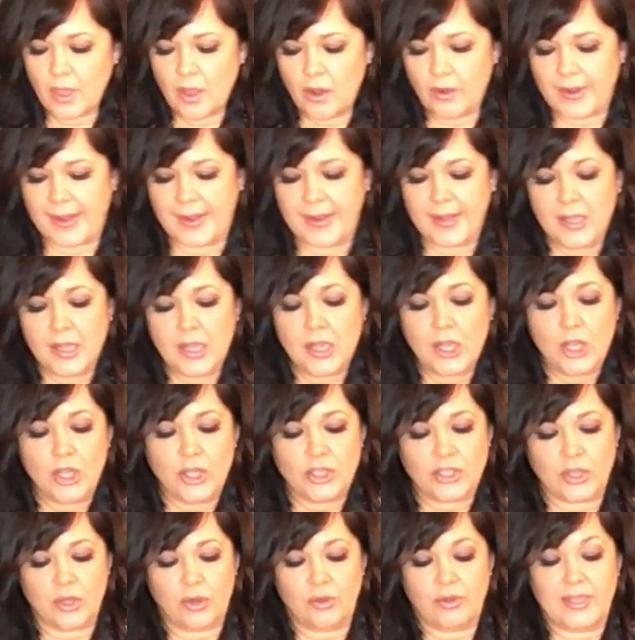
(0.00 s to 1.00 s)
Okay,
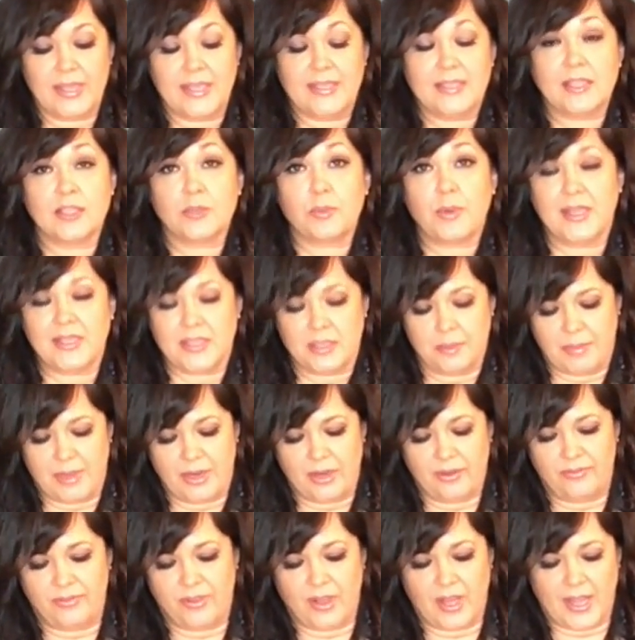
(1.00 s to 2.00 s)
so the easiest way to
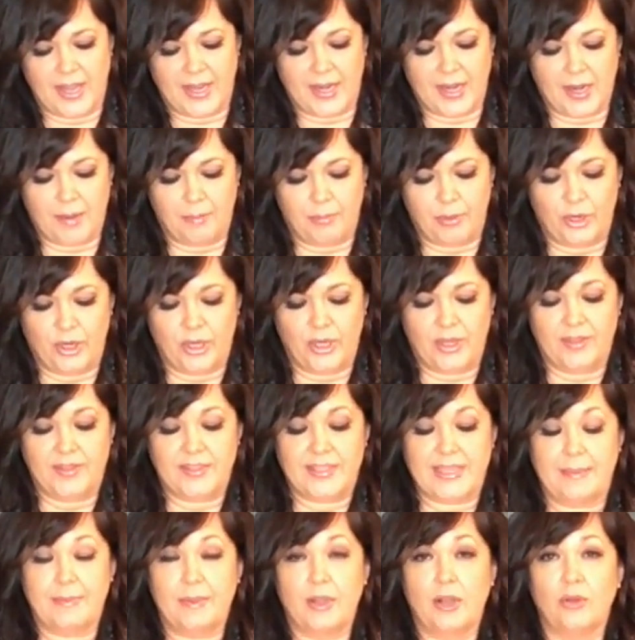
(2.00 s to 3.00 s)
butterfly a bird,
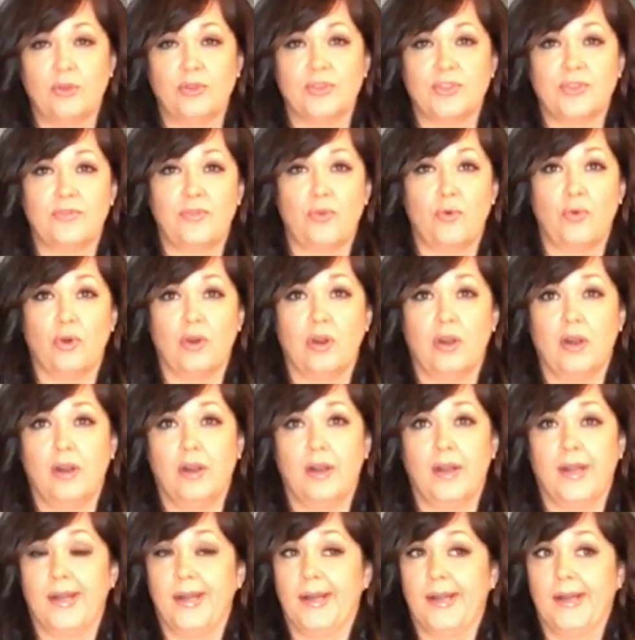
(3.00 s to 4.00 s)
same goes
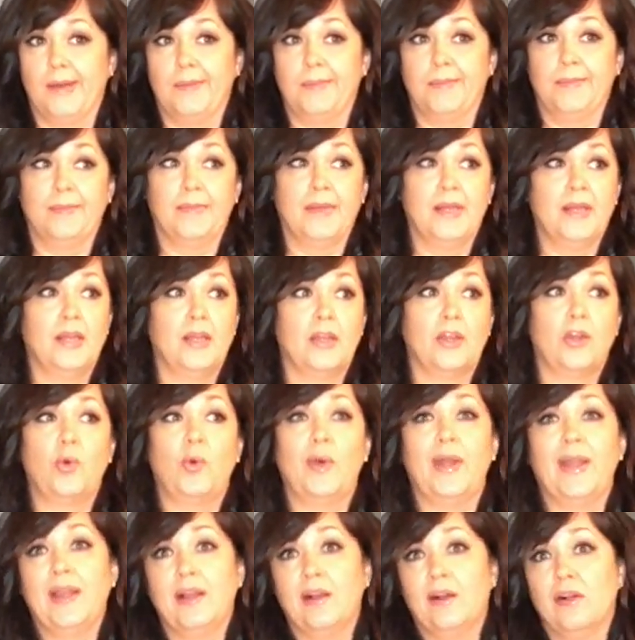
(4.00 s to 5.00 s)
for
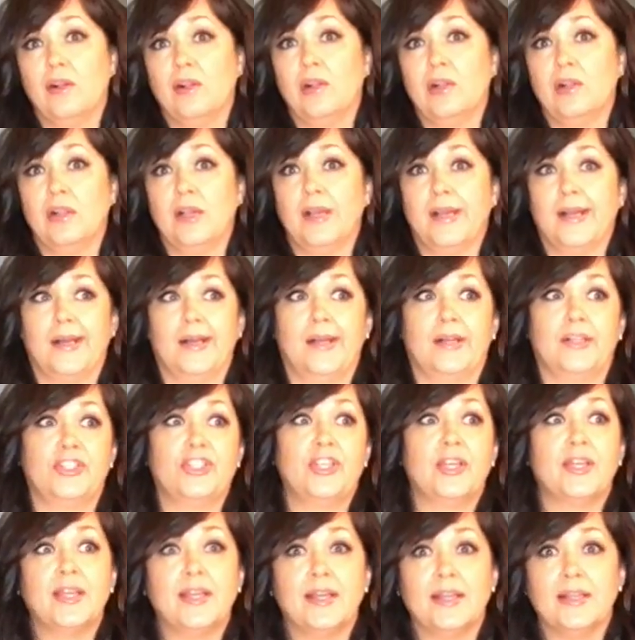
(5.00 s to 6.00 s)
quail,
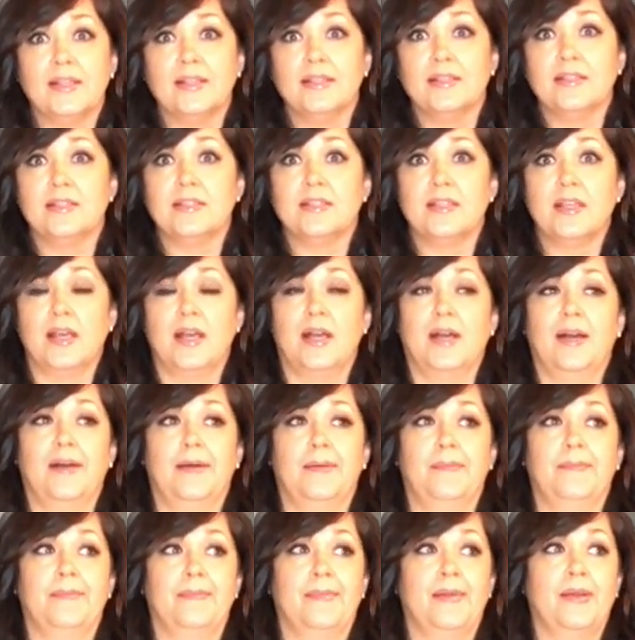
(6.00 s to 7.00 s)
chicken,
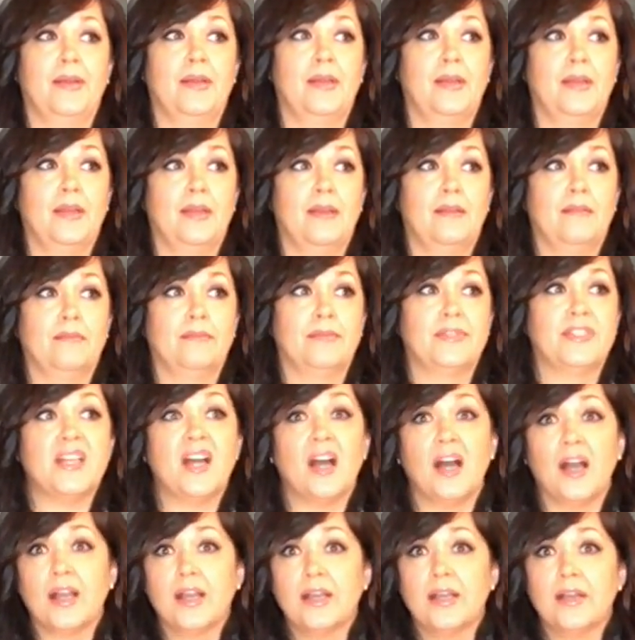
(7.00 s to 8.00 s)

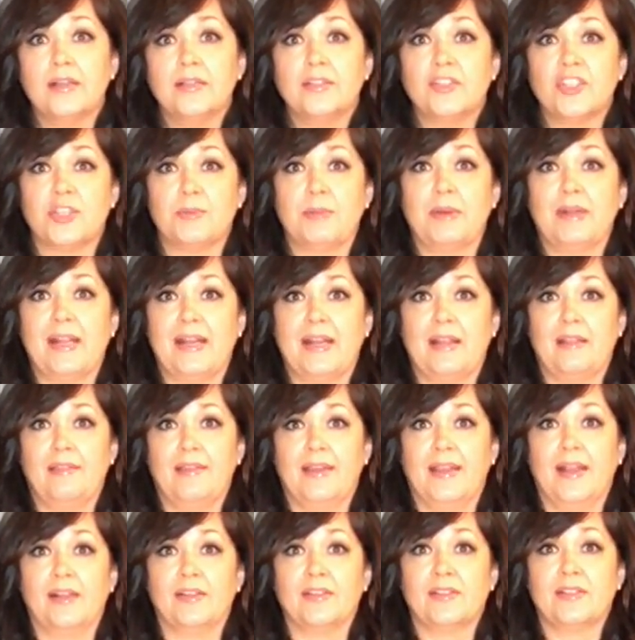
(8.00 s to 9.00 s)
duck, just about
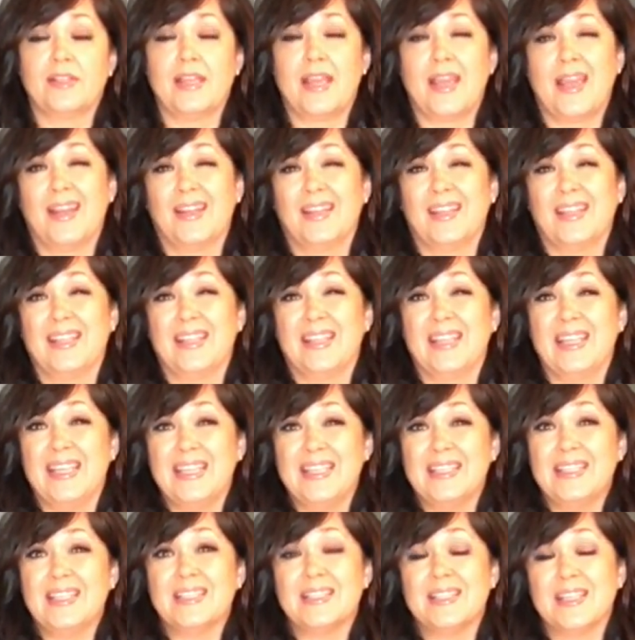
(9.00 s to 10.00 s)
anything else. And the
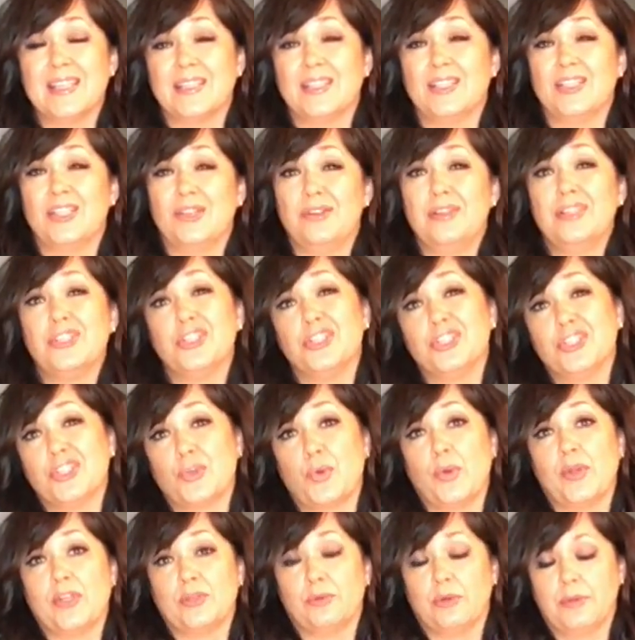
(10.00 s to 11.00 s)
easiest thing to do is you're
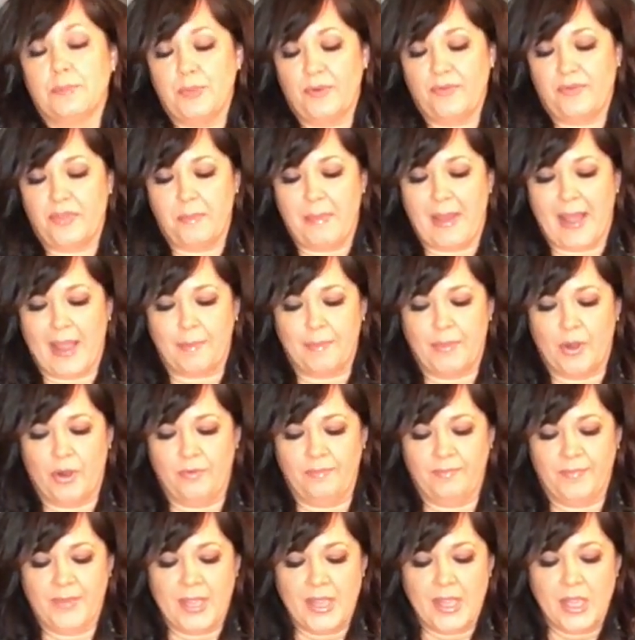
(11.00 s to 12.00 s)
just going to remove the backbone.
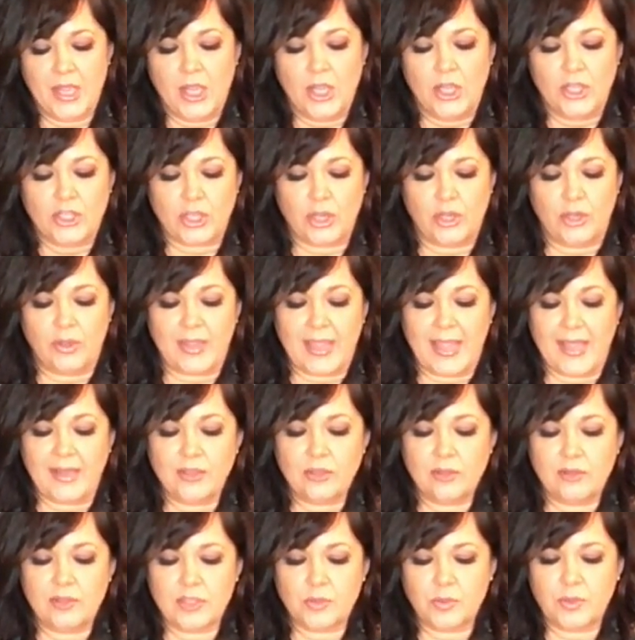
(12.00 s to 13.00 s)
So you can
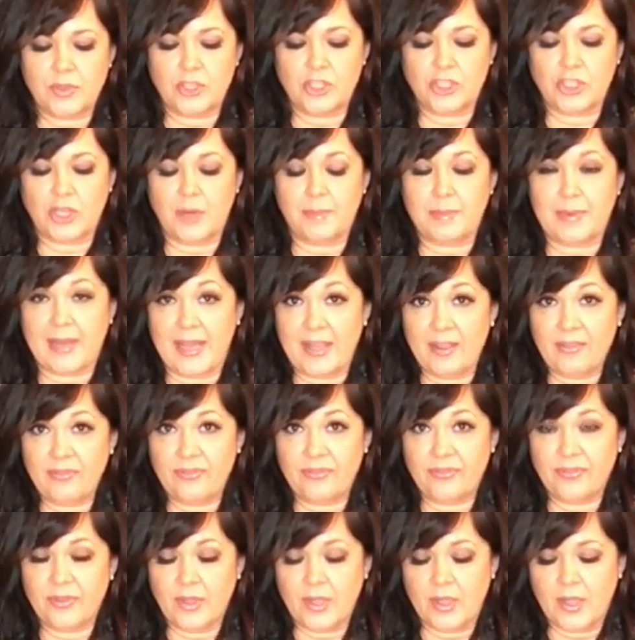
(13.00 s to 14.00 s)
do this with a sharp knife.